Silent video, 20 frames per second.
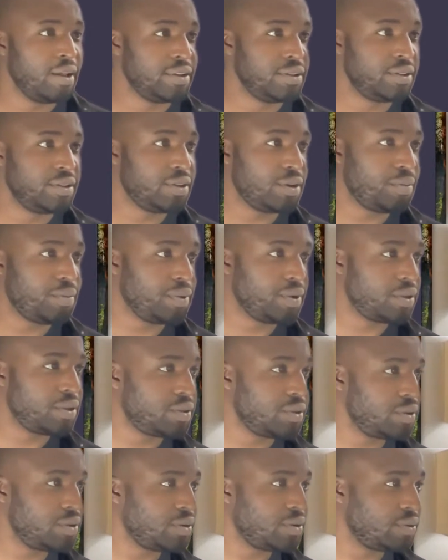topic.
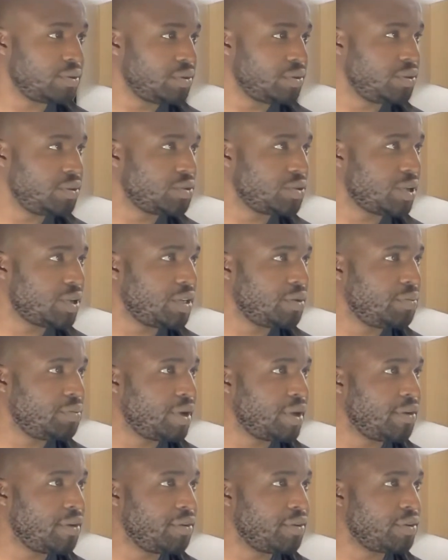So usually
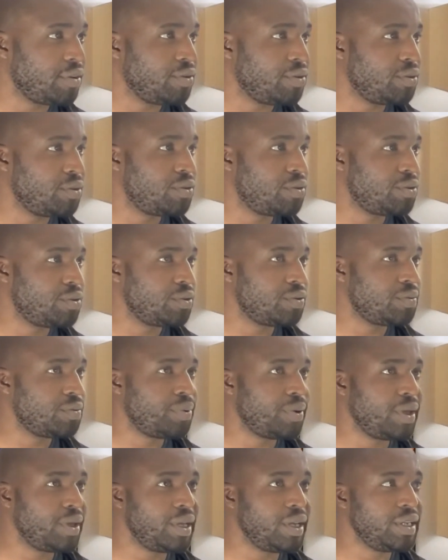my Google
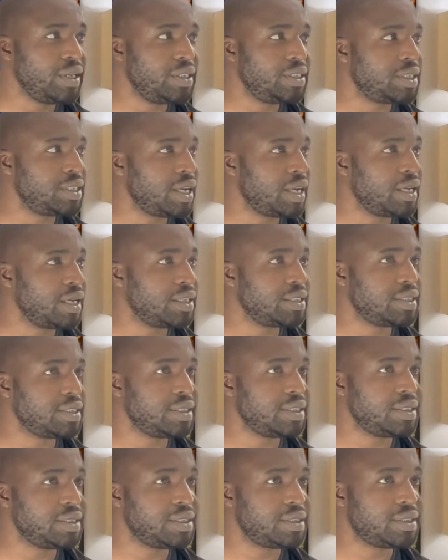page has
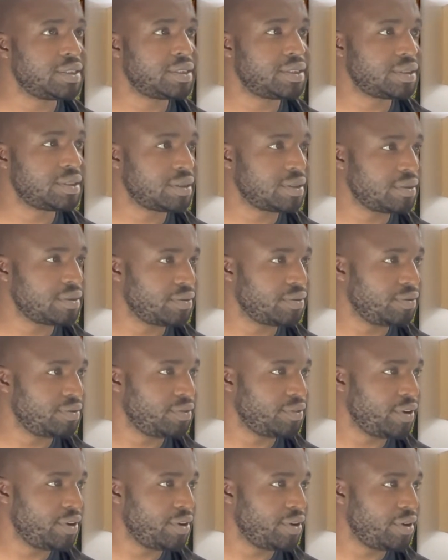this
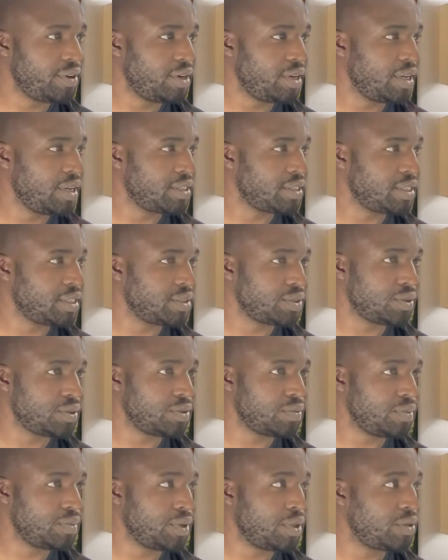very nice
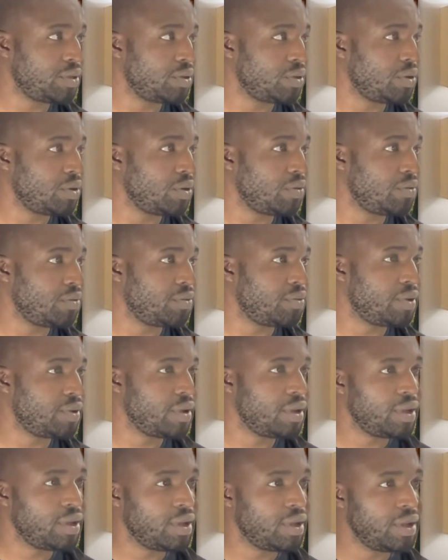assortment of
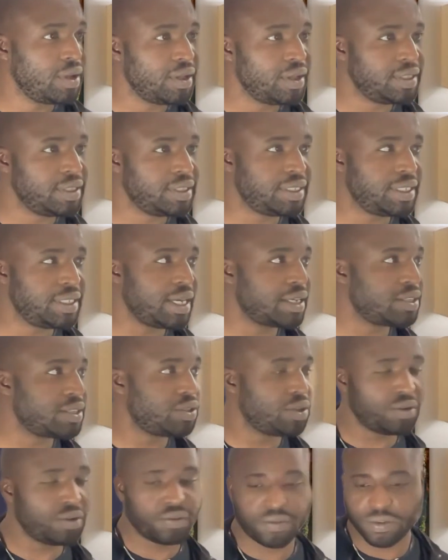tech
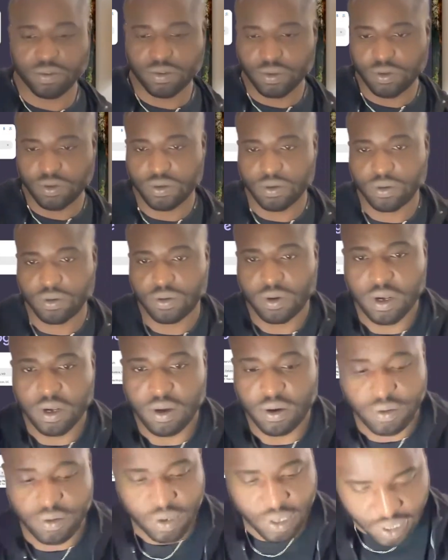stuff. So
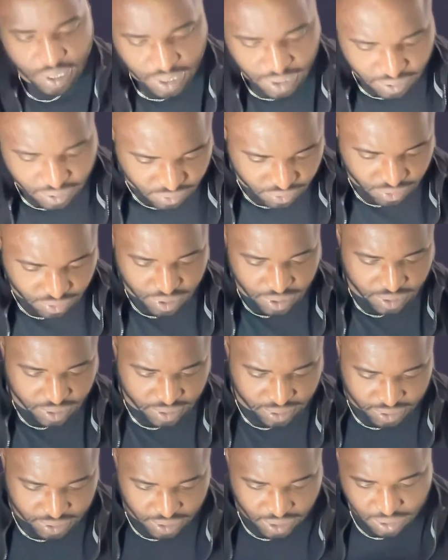I'd like to write
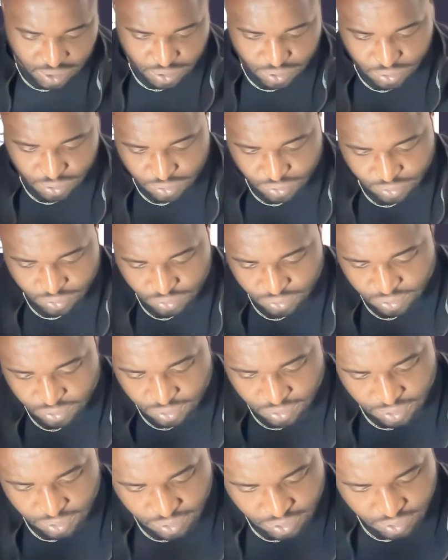tech news,